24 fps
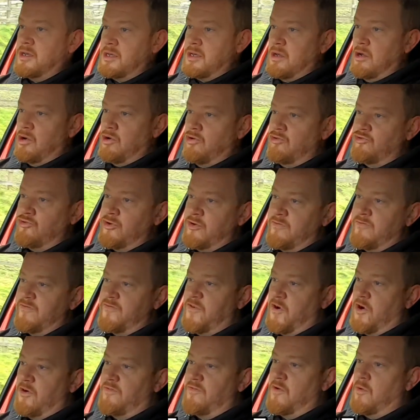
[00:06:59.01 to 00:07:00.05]

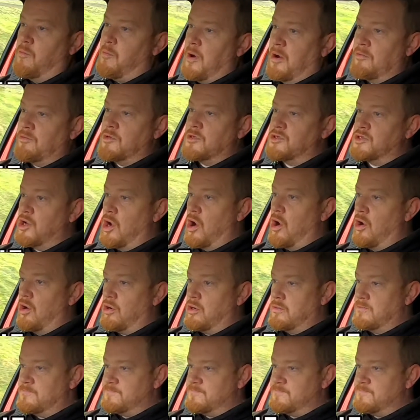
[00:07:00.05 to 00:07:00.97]
104 foot-pound of torque.